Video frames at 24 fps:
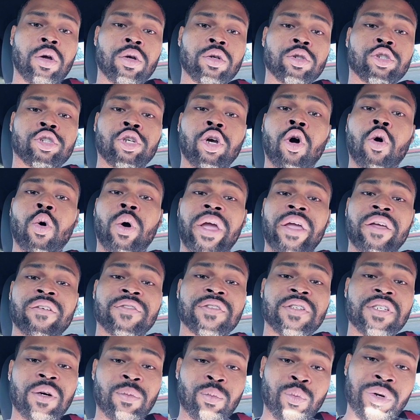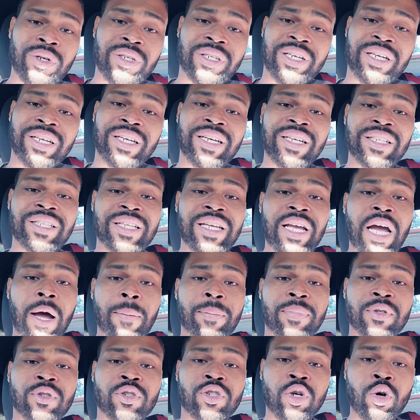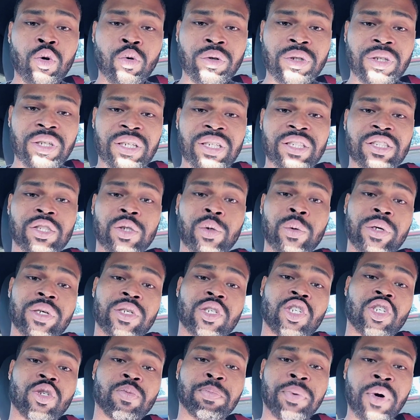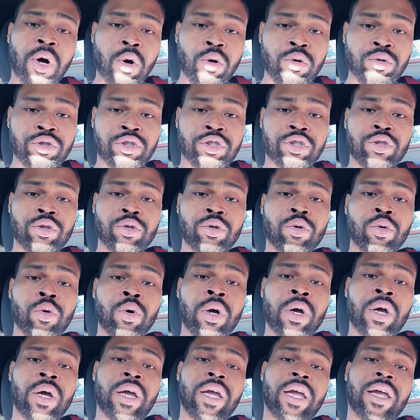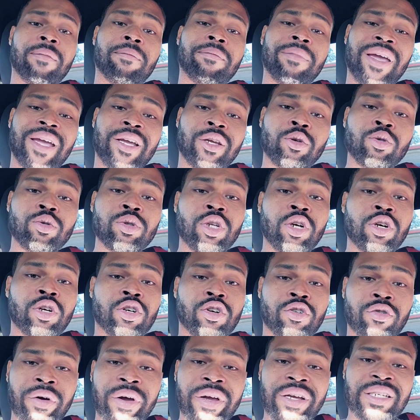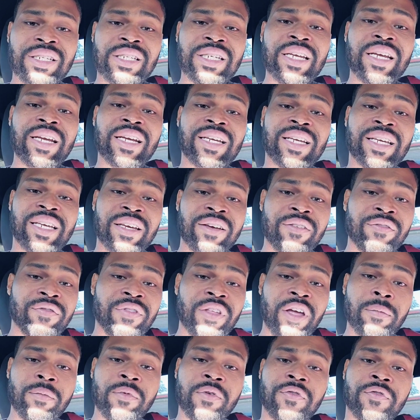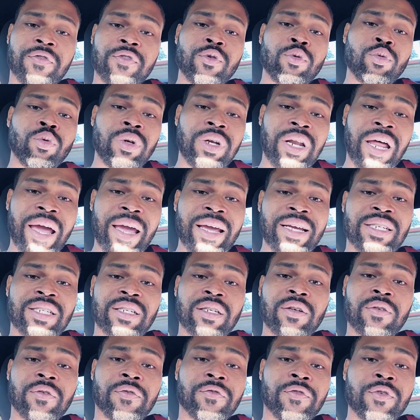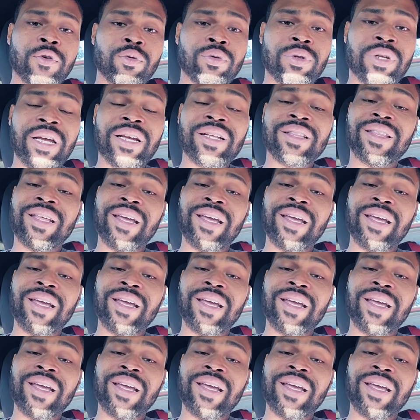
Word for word: So if someone can get the opportunity to expose you and make you look crazy and give them a few likes and a few things,